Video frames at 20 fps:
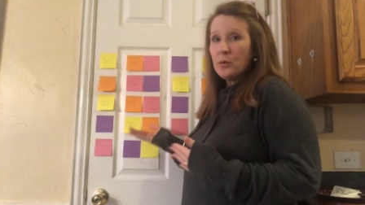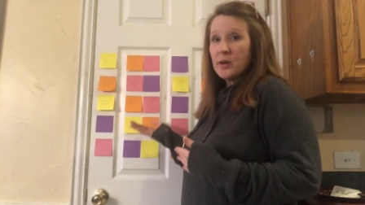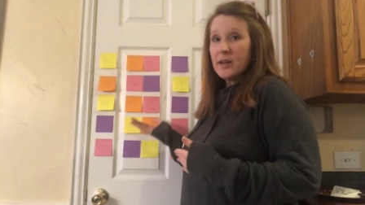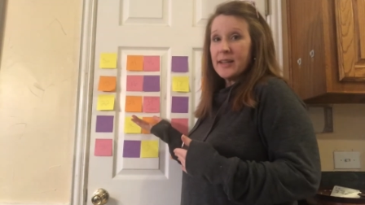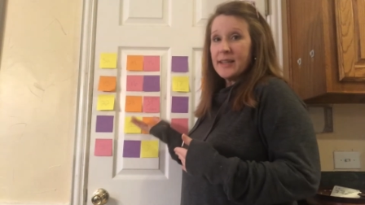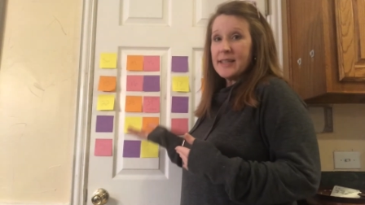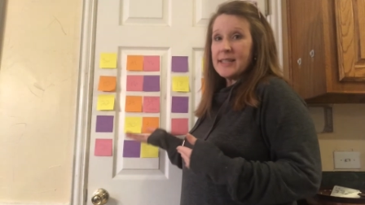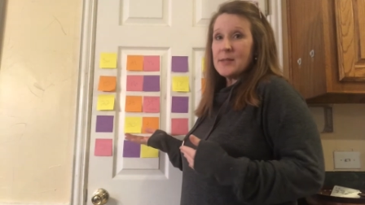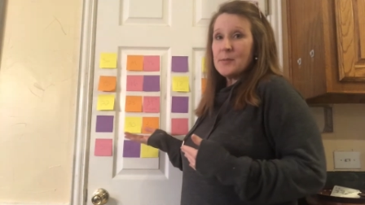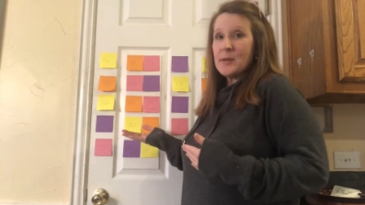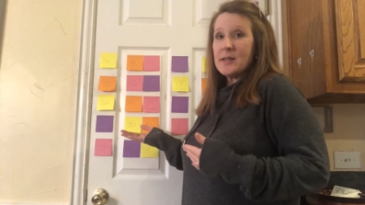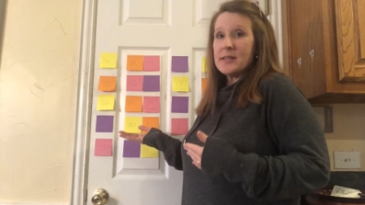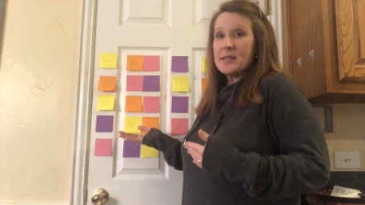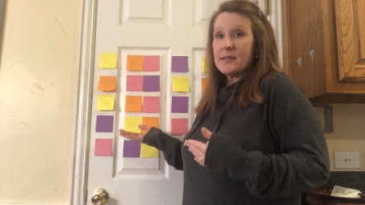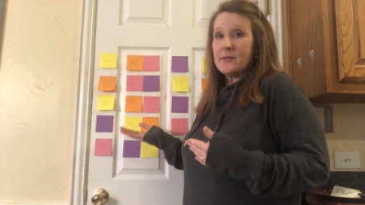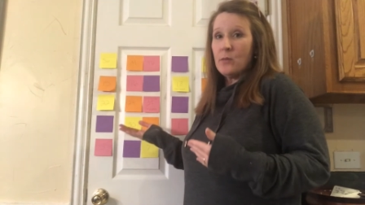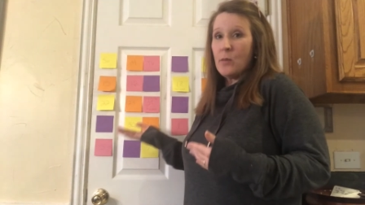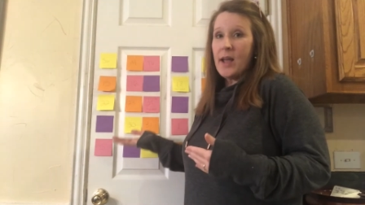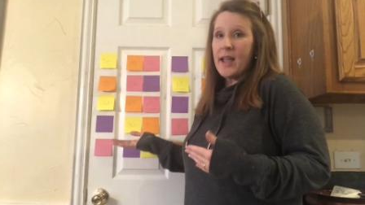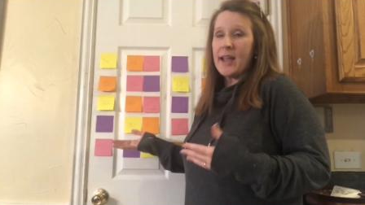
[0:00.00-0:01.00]

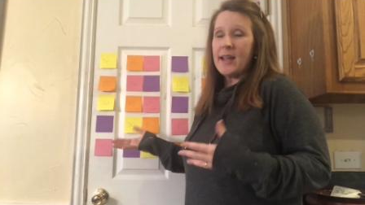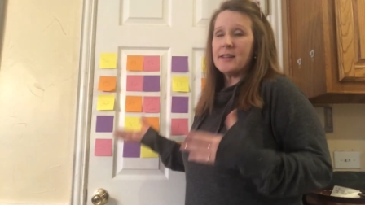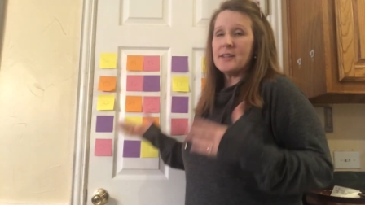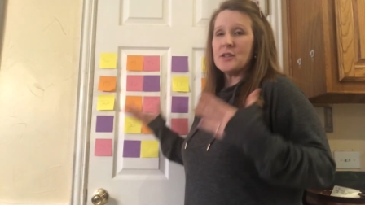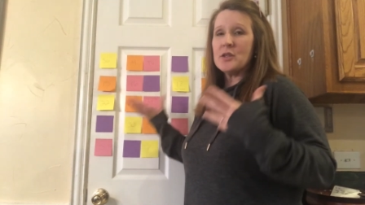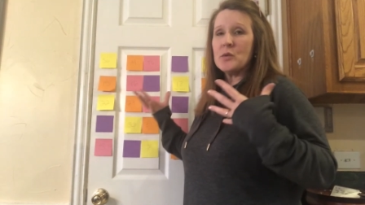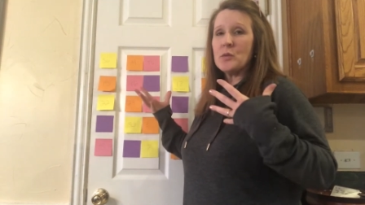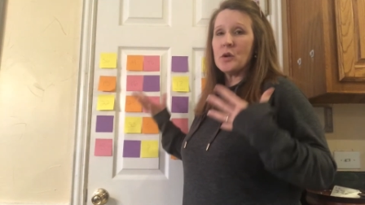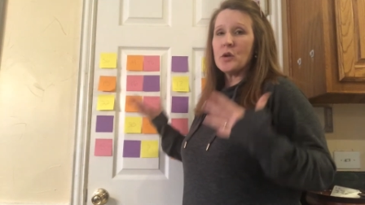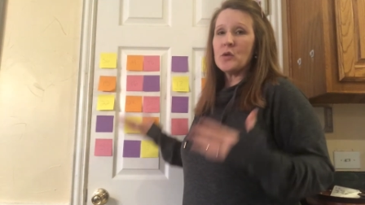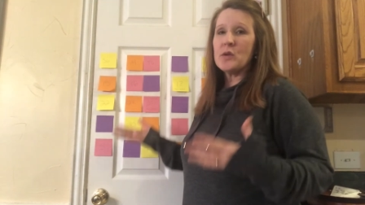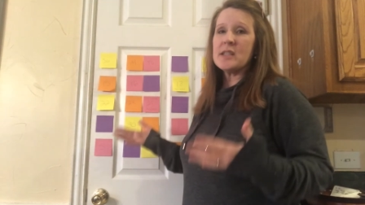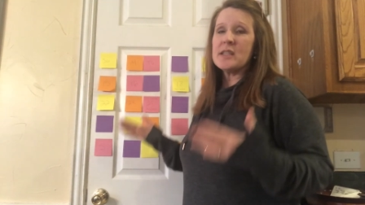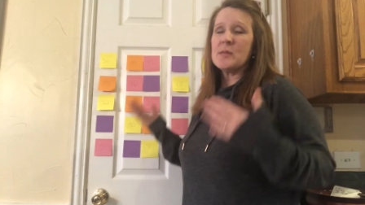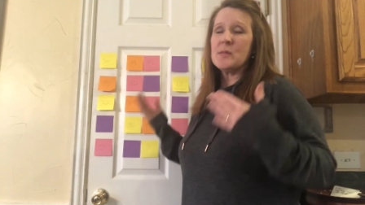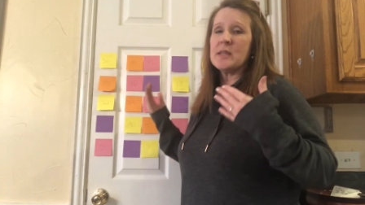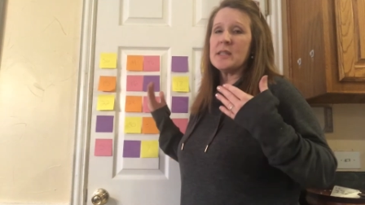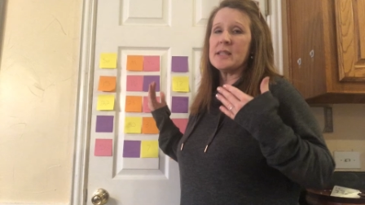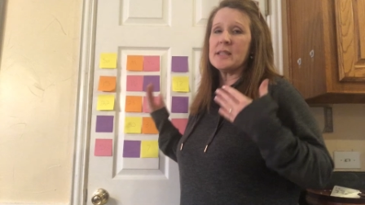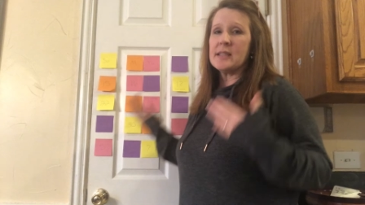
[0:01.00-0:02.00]
inexpensive way to do a
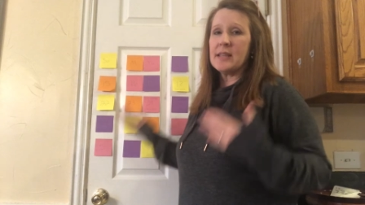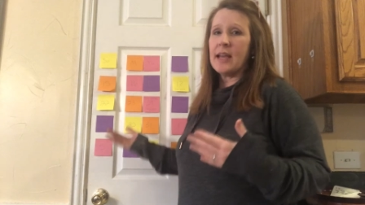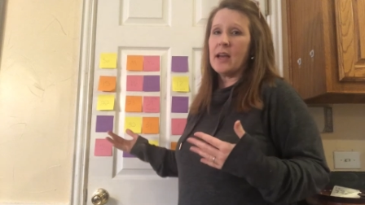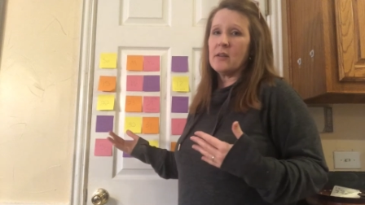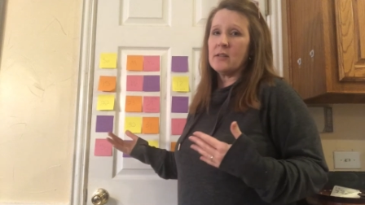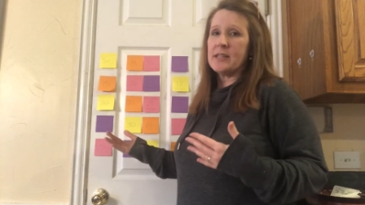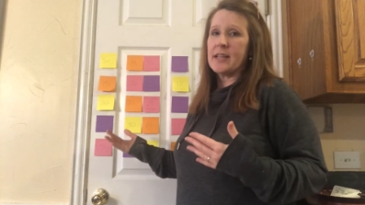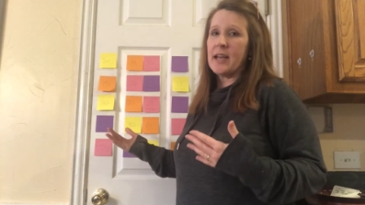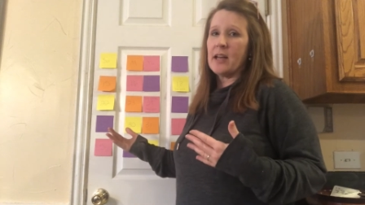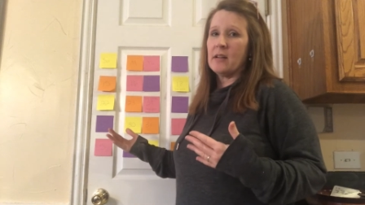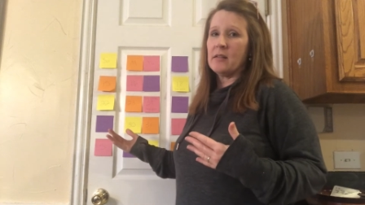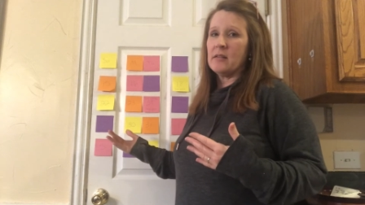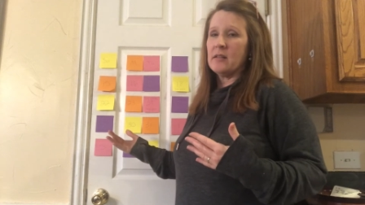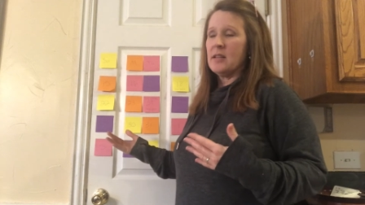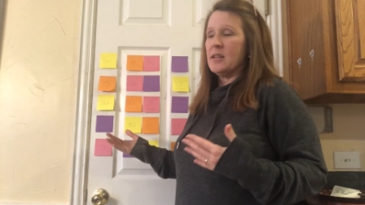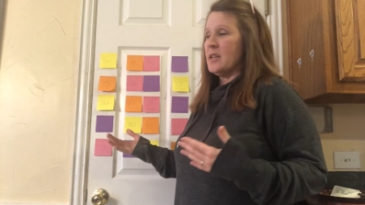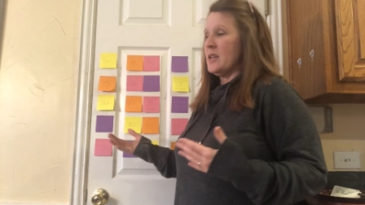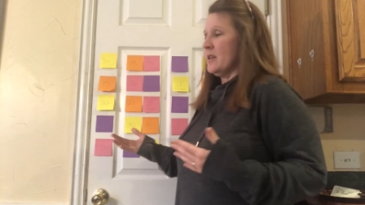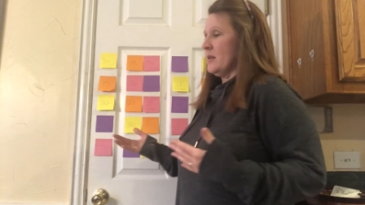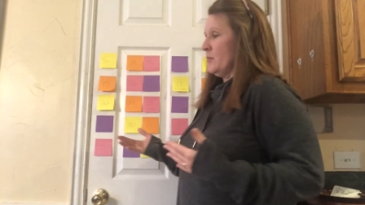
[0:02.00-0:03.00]
Christmas countdown,
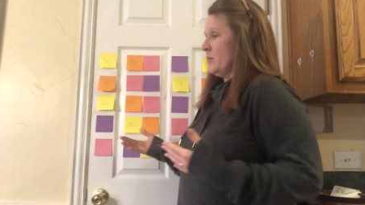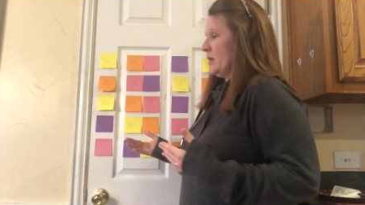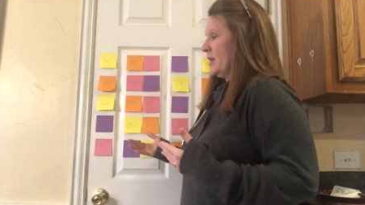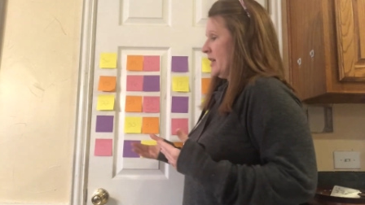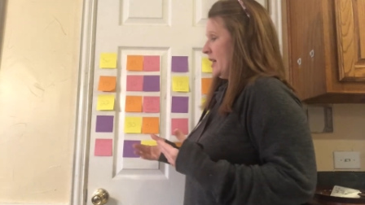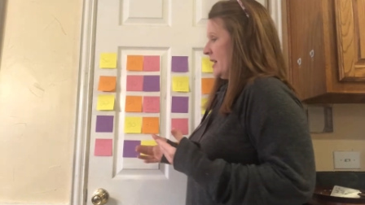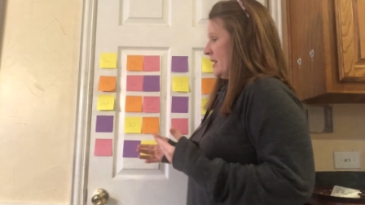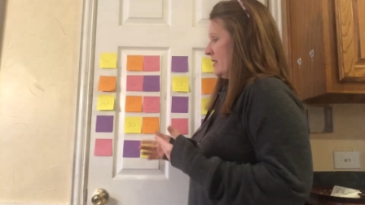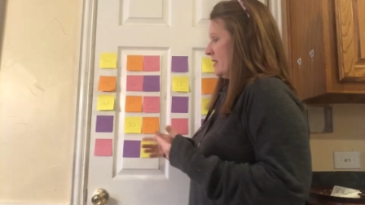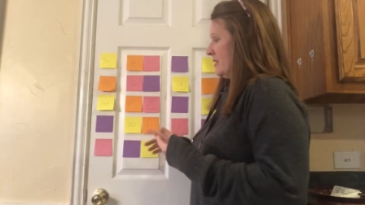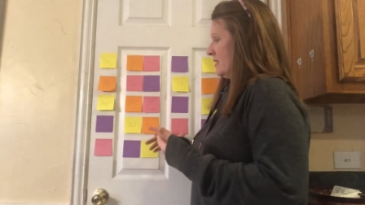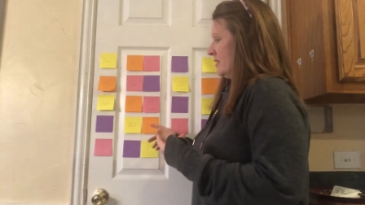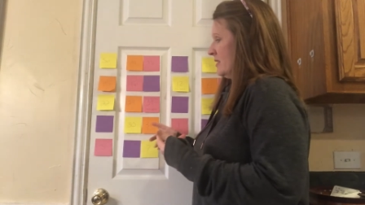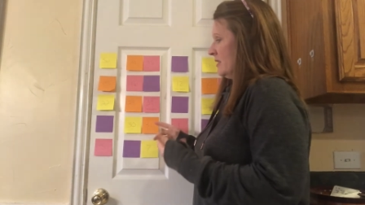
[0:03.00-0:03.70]
because